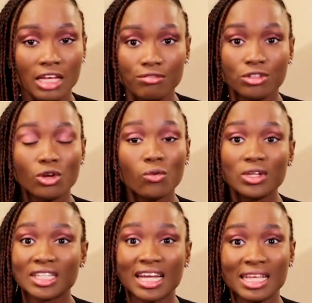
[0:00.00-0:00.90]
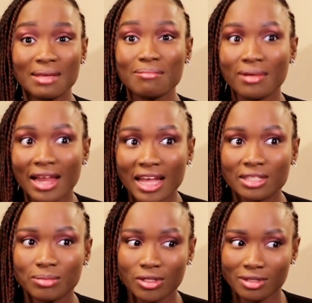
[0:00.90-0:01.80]
if you don't want an
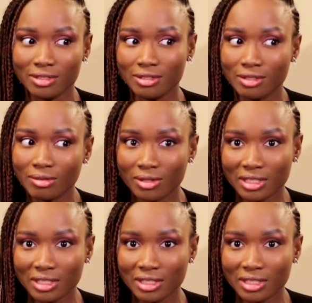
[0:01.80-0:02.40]
implant because you don't